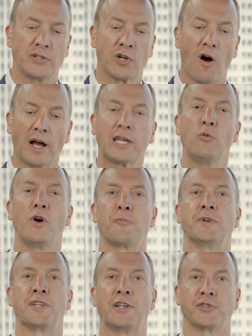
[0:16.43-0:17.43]
talking
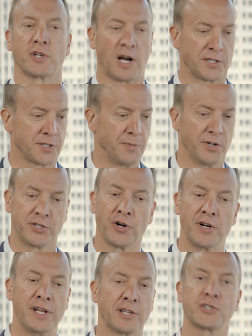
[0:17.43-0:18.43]
with potential customers?
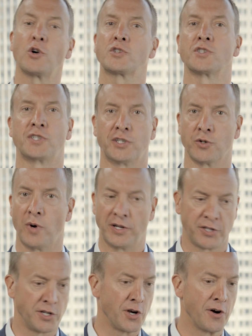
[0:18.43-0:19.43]
You're in a social
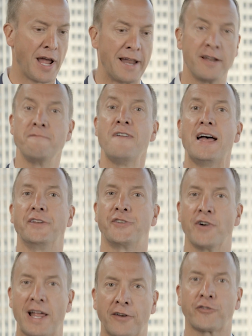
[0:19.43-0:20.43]
situation, you're at an
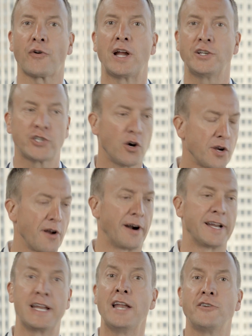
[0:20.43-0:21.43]
event, you're at a trade show, you're
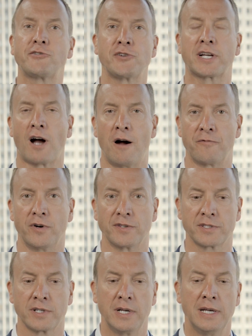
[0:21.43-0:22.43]
at an industry
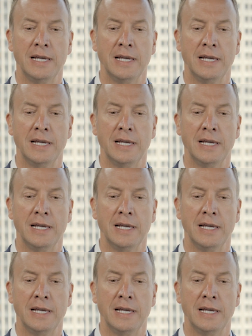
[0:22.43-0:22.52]
conference.